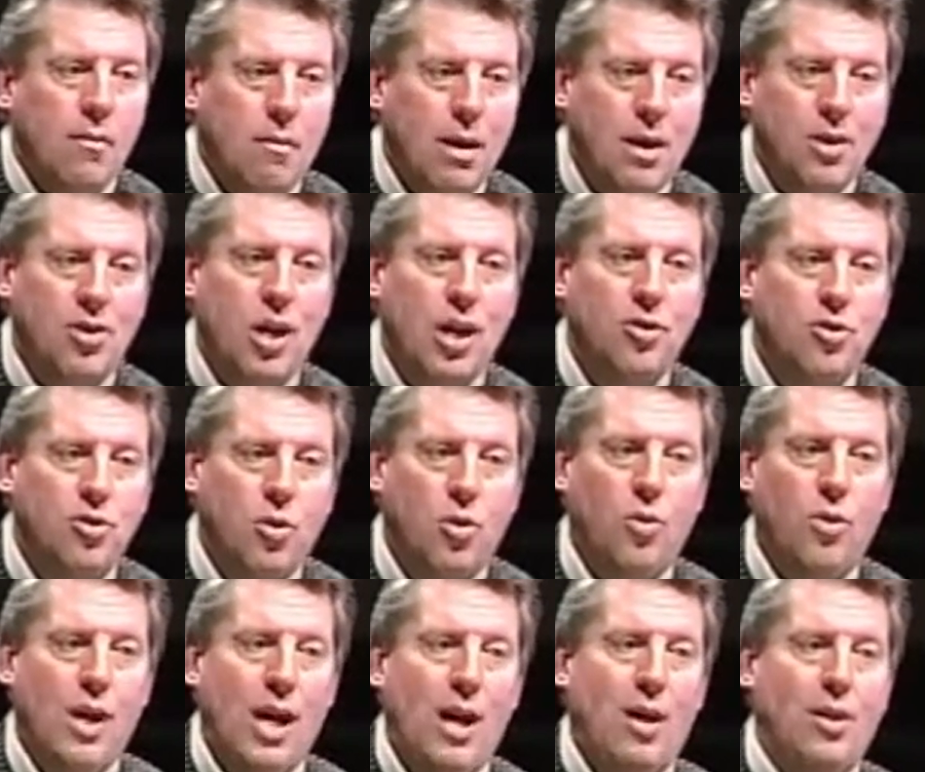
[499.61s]
My son
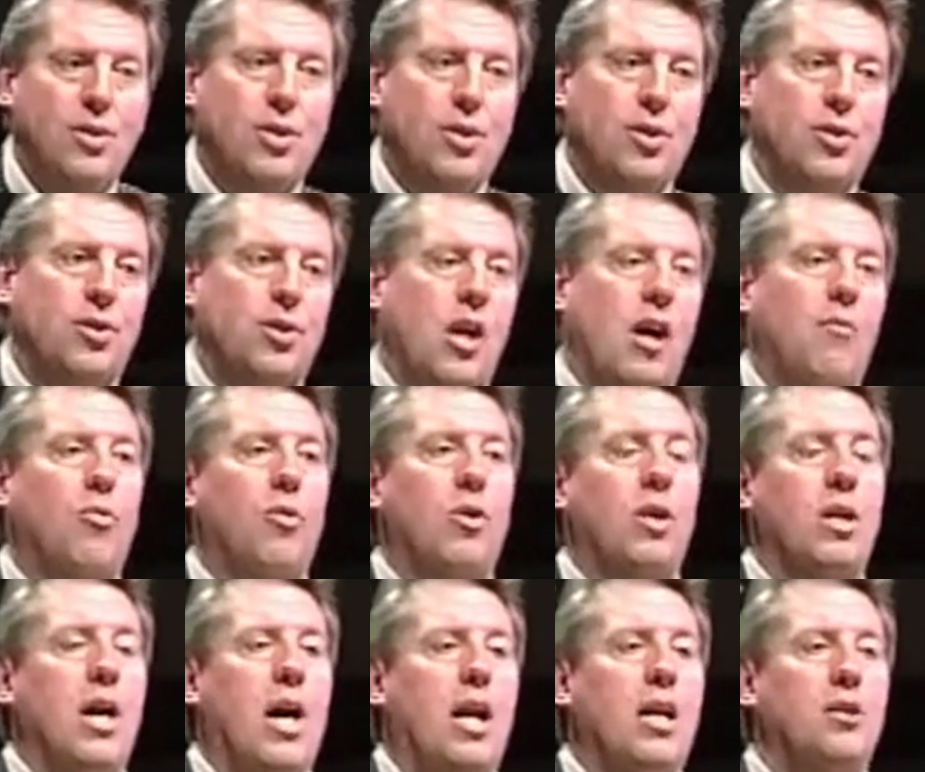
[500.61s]
Joel now, he's a sophomore
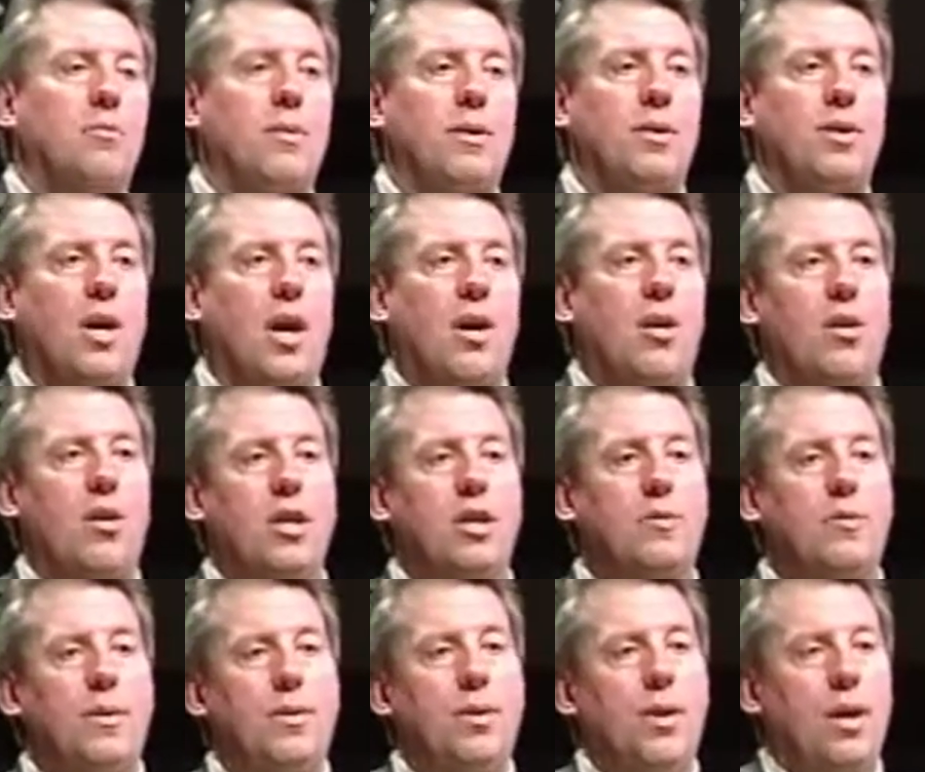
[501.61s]
in college. My daughter
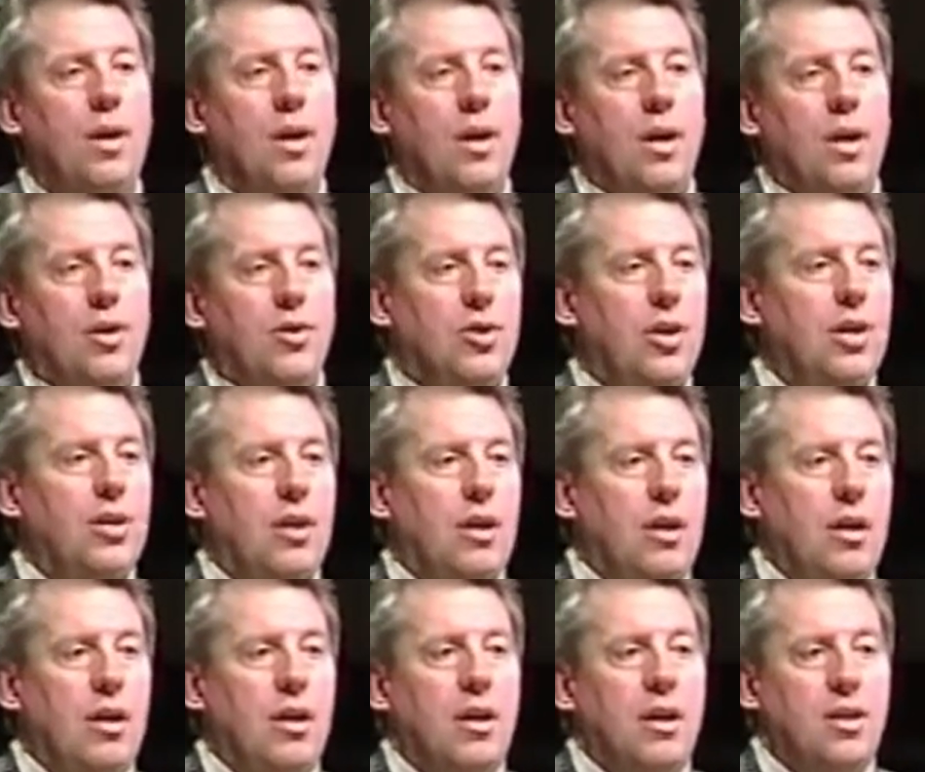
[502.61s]
Elizabeth, she's
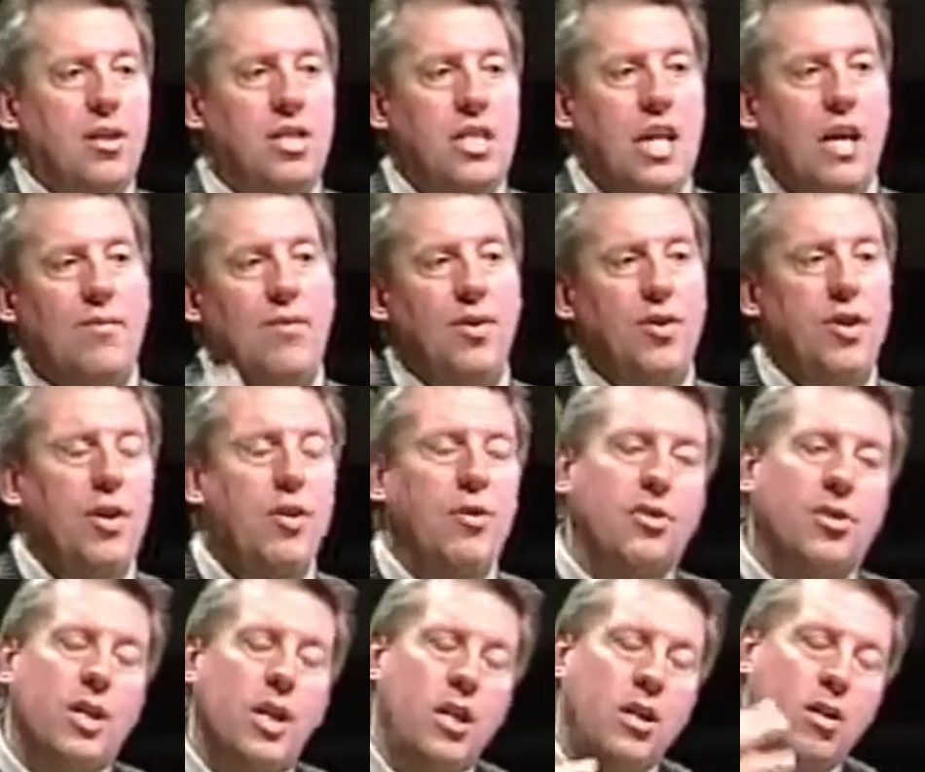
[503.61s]
a 7th year
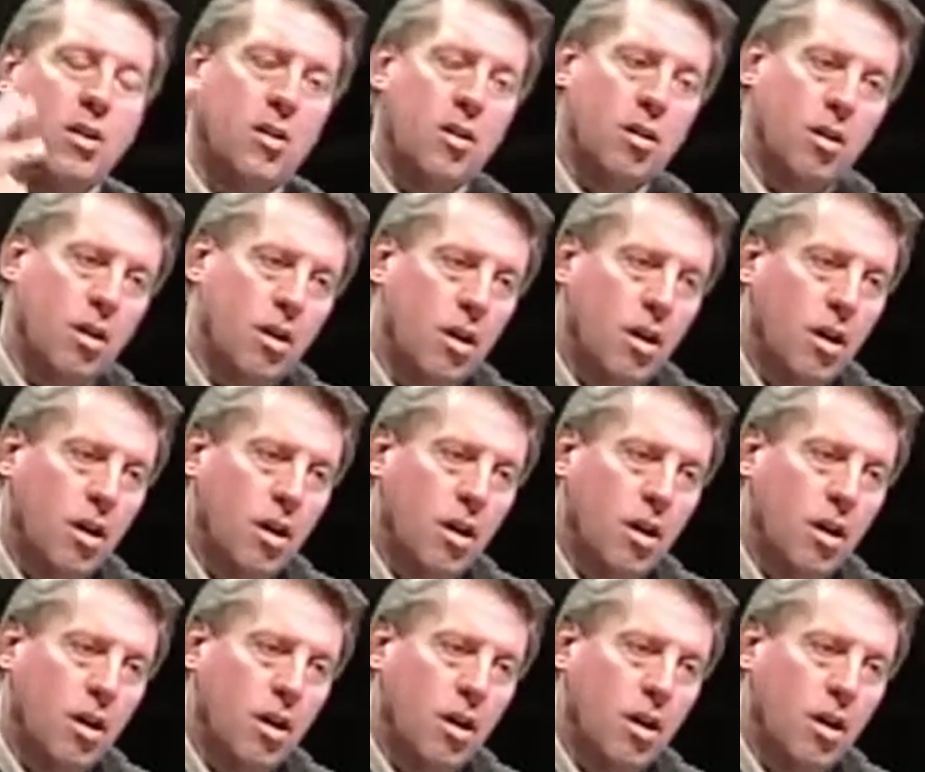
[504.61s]
senior.